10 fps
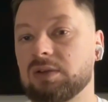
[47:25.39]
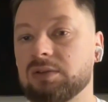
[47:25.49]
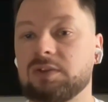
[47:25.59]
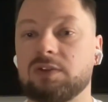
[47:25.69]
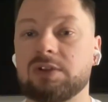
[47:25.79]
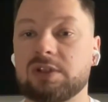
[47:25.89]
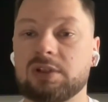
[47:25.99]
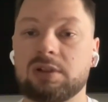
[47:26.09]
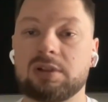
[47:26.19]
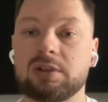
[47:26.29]

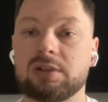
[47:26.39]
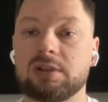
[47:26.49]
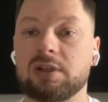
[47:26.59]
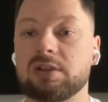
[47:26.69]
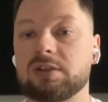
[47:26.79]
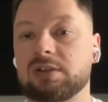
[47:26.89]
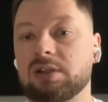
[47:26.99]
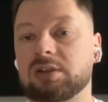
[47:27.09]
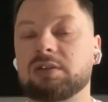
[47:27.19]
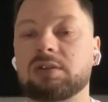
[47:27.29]
universal and it's
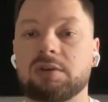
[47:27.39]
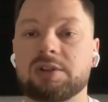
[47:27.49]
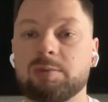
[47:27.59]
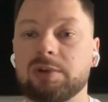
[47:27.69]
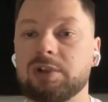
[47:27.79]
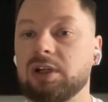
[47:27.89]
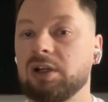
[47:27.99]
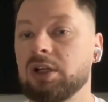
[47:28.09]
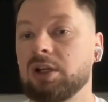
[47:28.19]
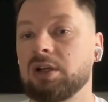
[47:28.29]
like cross-border.
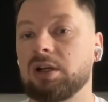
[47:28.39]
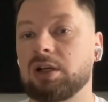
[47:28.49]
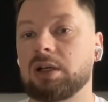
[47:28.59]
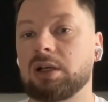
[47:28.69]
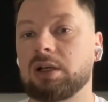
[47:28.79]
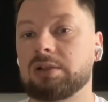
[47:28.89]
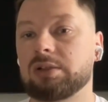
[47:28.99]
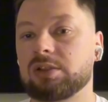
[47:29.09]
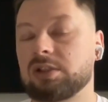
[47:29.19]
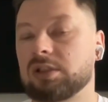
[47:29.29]

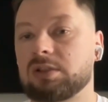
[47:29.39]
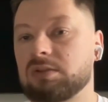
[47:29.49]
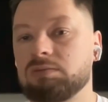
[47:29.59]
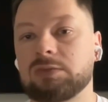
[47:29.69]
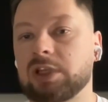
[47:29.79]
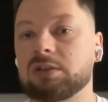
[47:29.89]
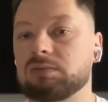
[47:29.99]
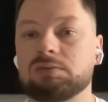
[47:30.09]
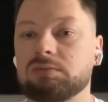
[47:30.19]
It's just, yeah.